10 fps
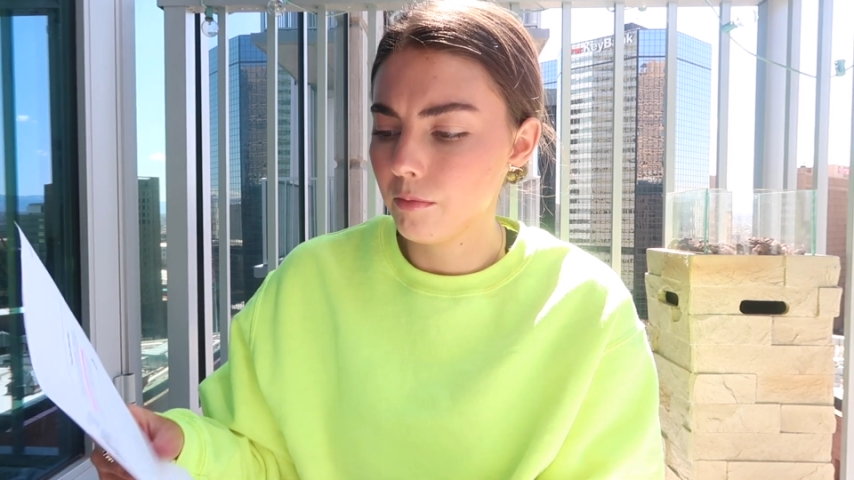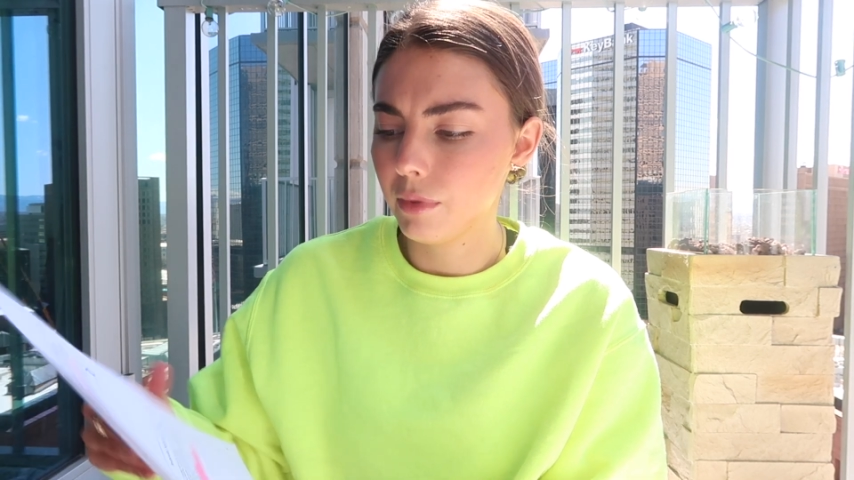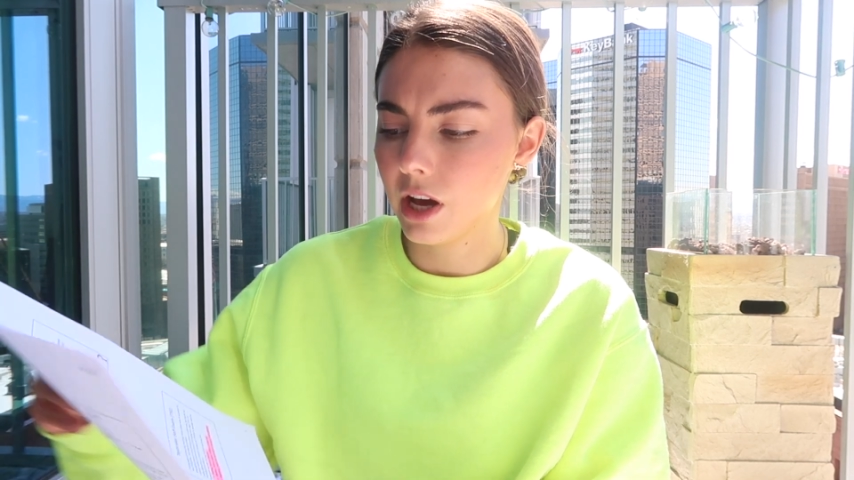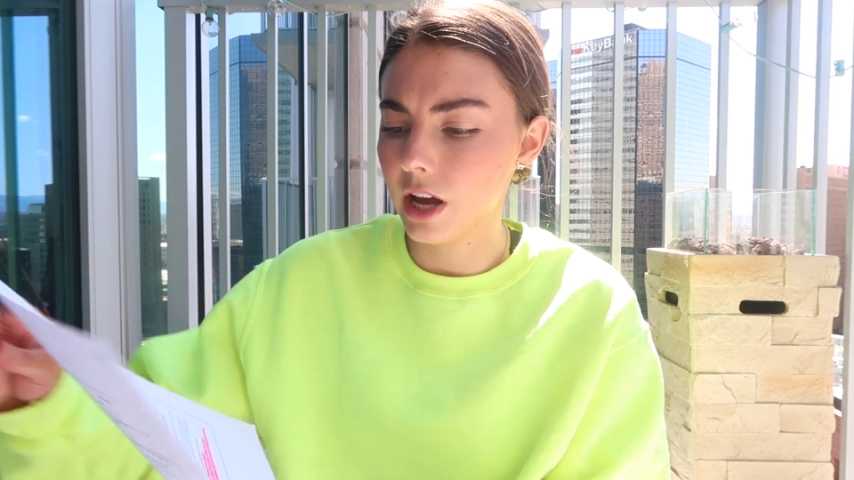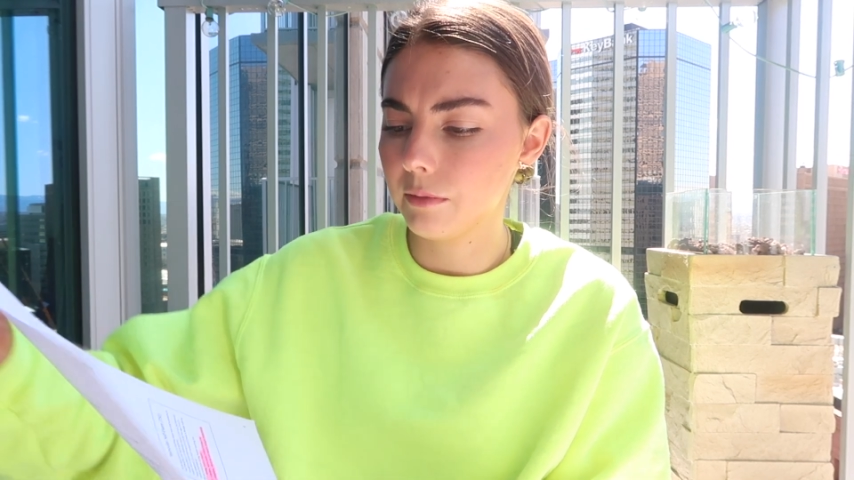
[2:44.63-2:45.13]

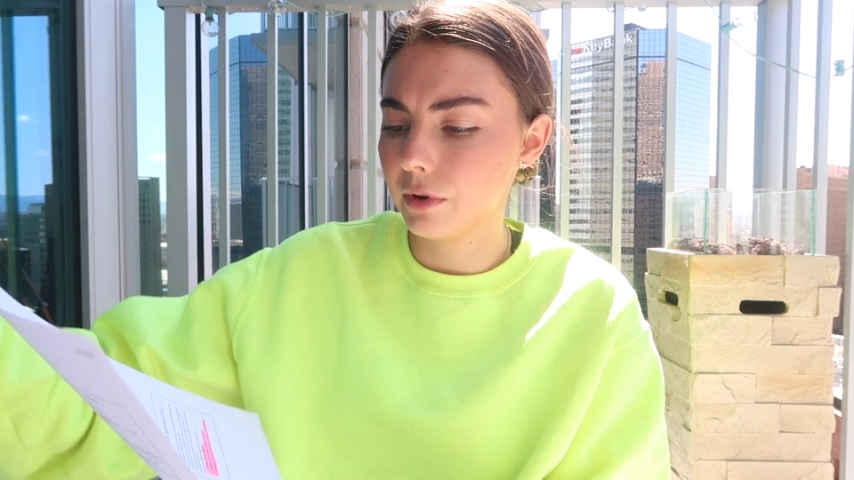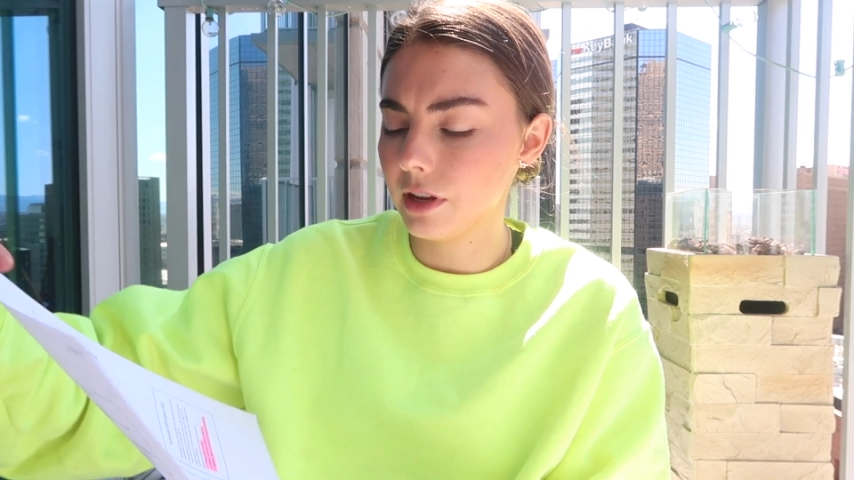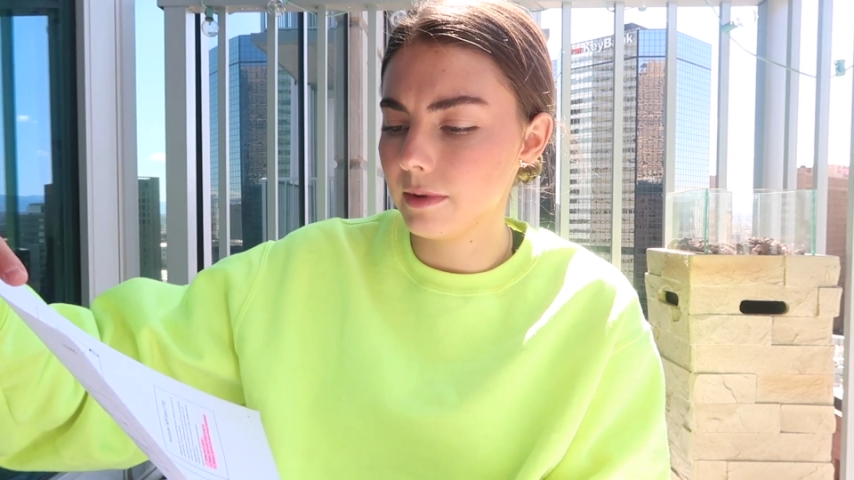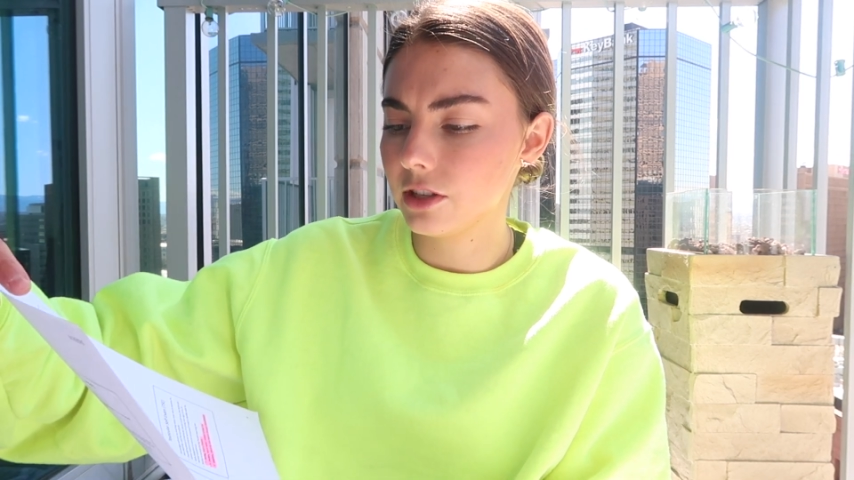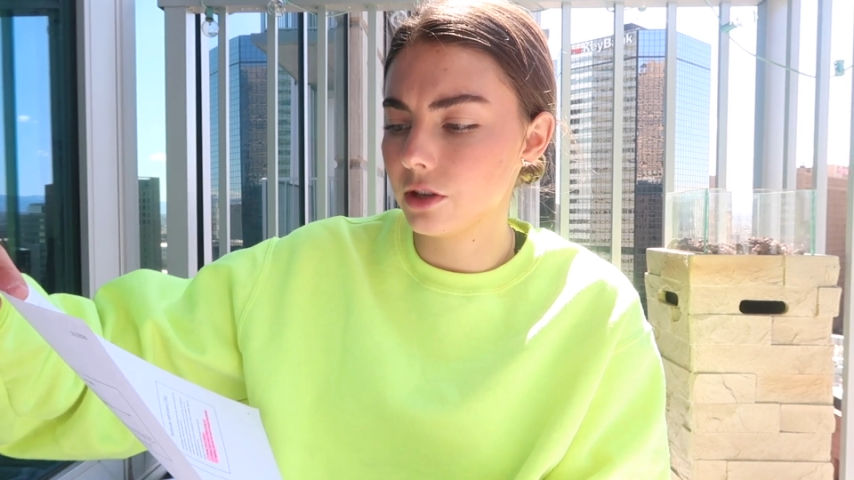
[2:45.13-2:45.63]
But
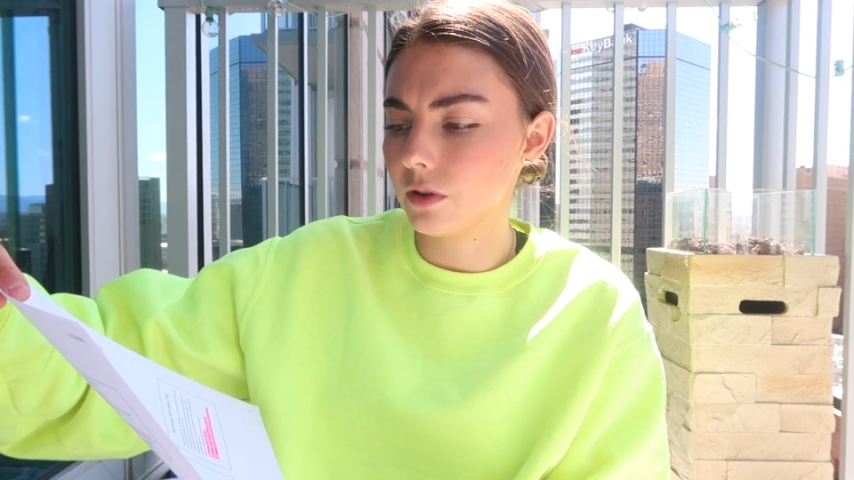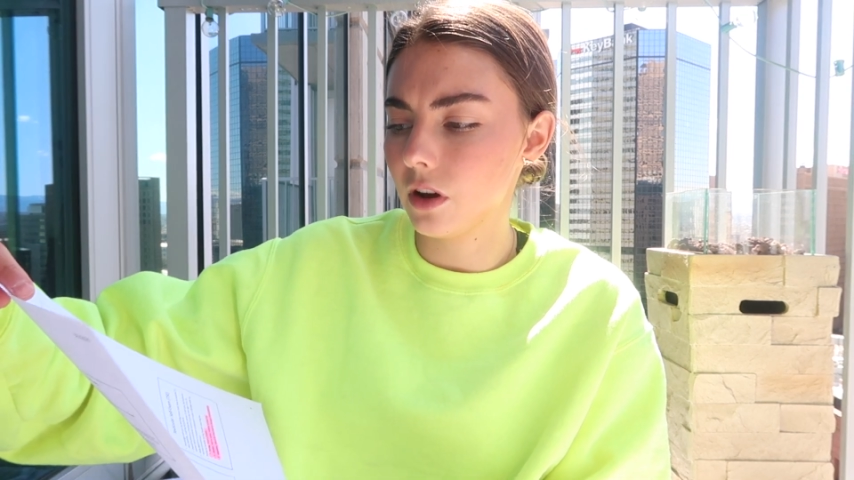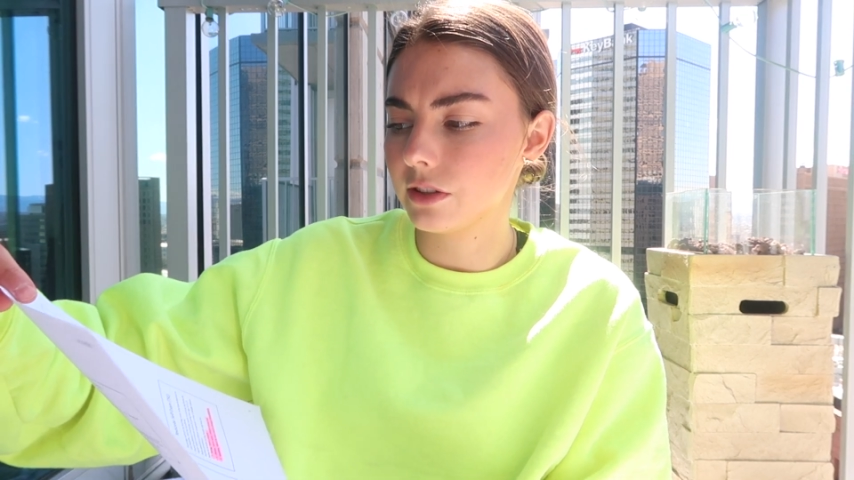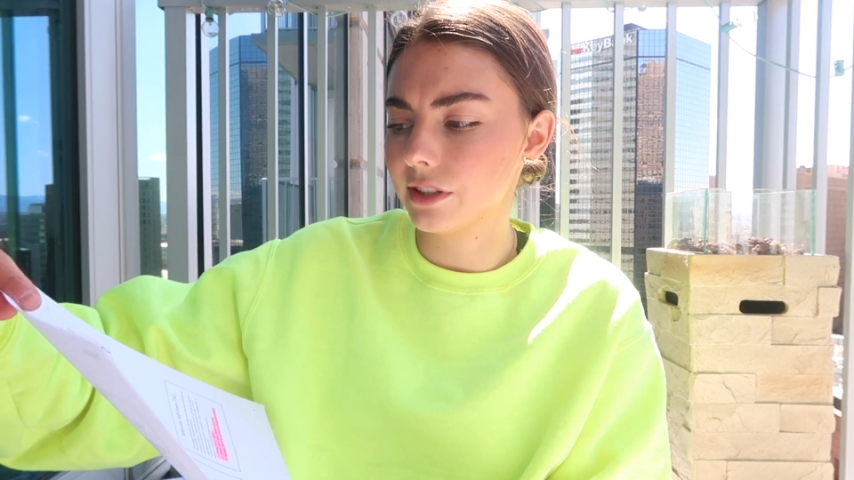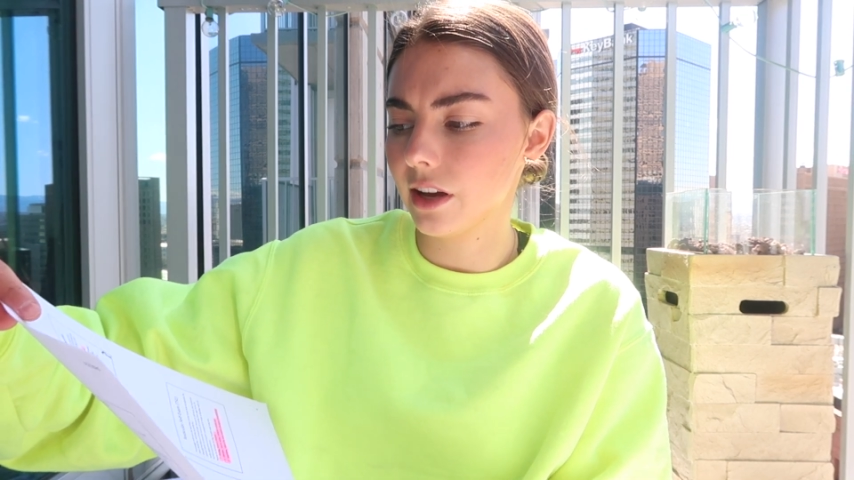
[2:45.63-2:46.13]
pretty much she would also